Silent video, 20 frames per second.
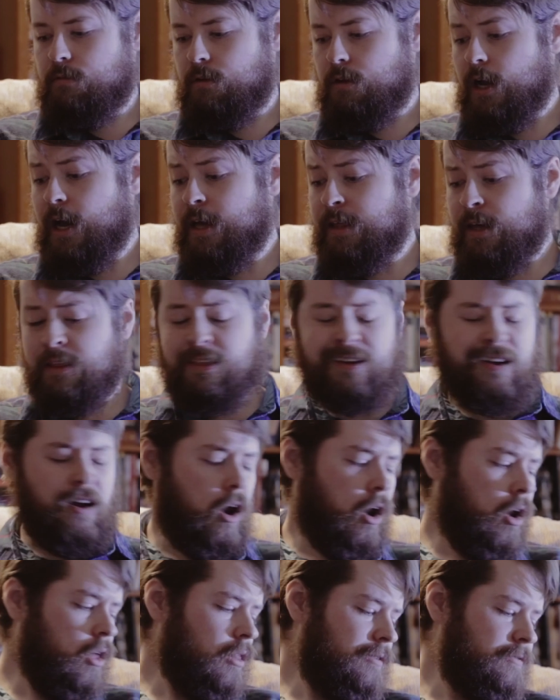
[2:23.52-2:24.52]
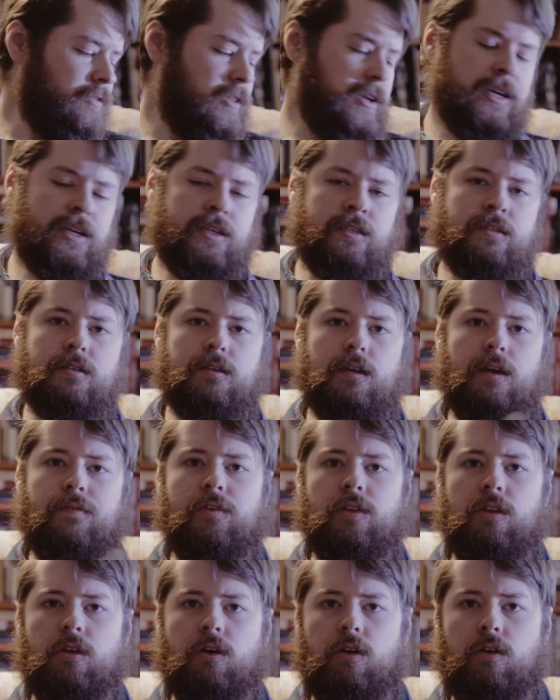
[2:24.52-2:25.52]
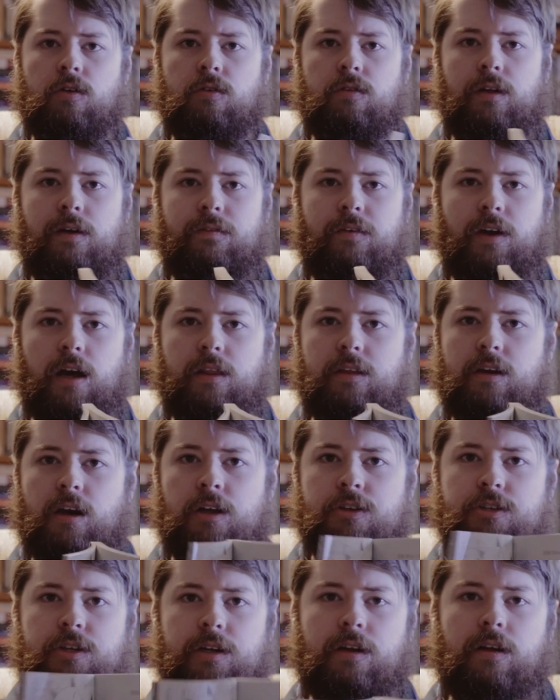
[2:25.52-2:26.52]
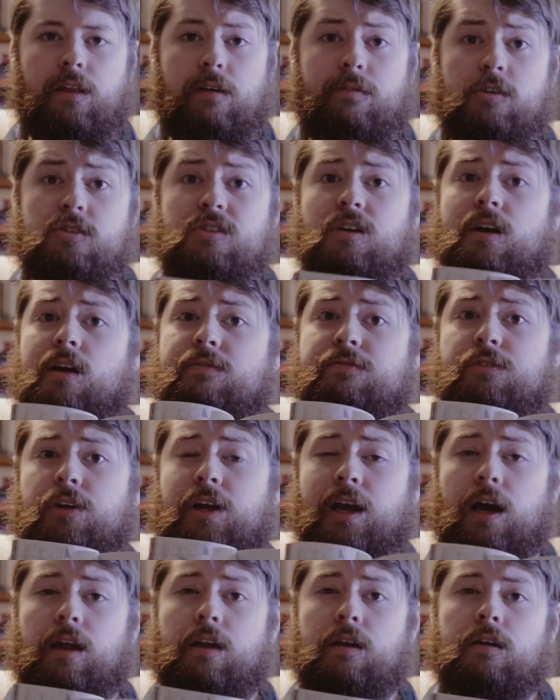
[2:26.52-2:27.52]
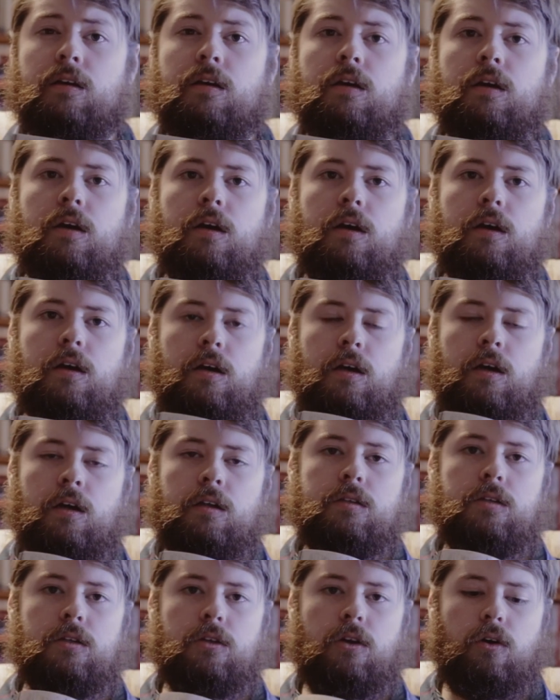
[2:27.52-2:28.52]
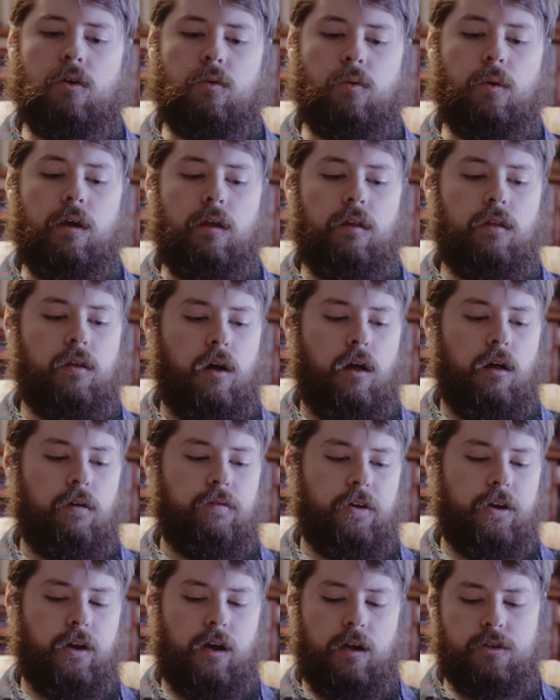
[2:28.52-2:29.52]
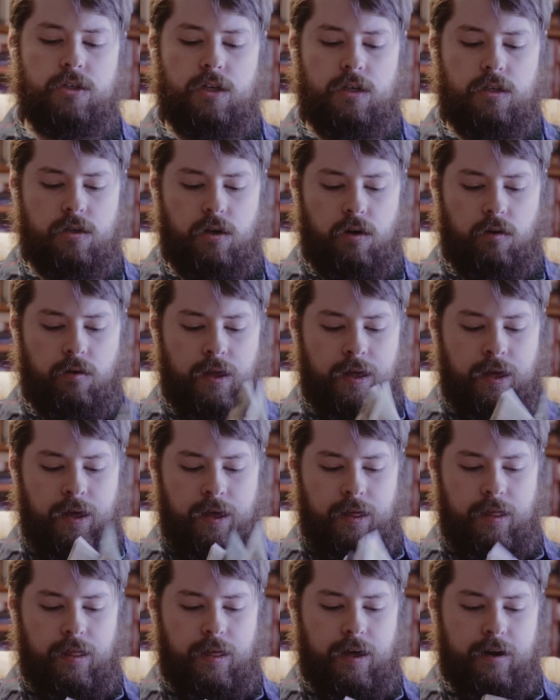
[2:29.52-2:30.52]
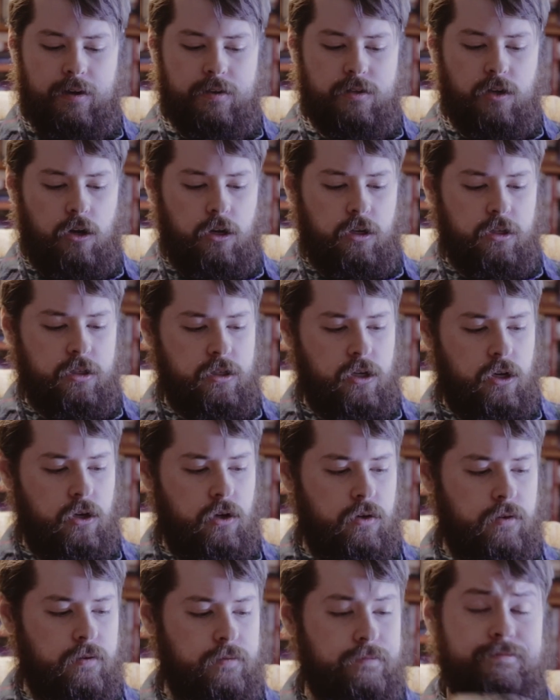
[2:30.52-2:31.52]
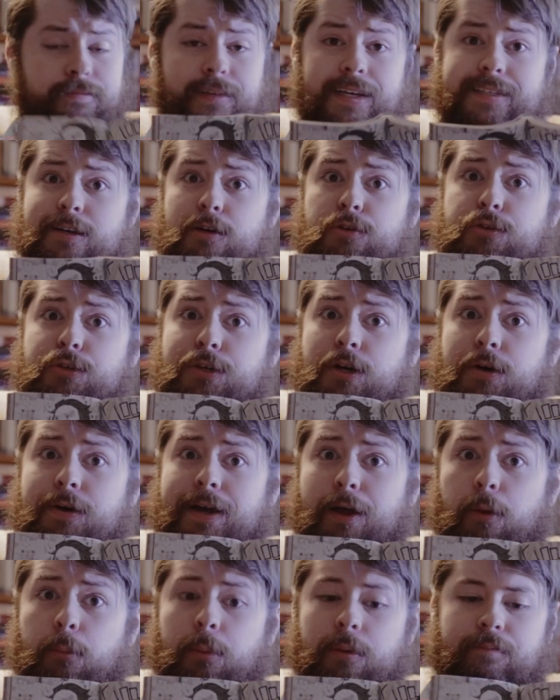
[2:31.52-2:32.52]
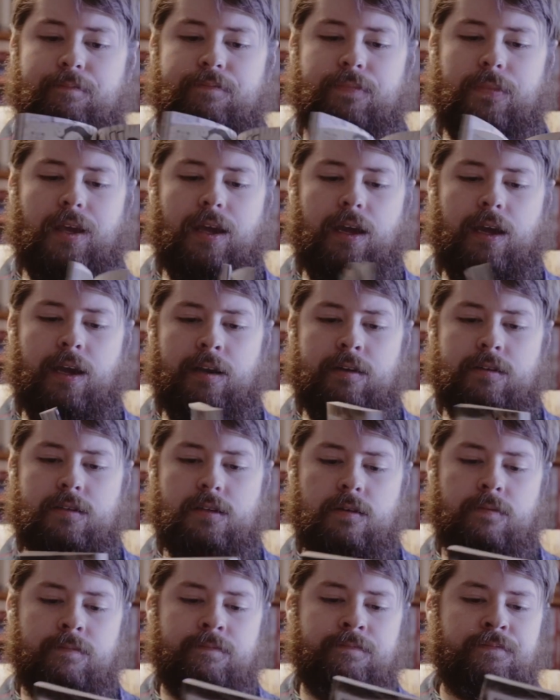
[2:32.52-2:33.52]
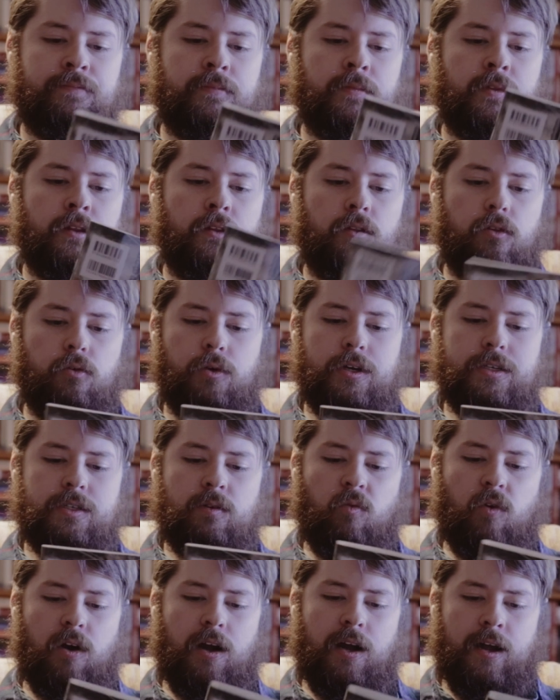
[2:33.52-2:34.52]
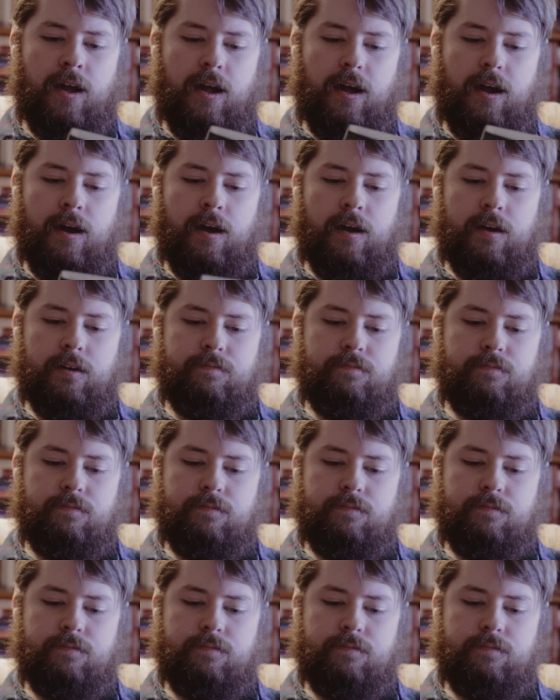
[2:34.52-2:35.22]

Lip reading: I think all of these, even though they've got kanji in here, they've also got furigana to go with all of the kanji. So that's also going to help. And the reason why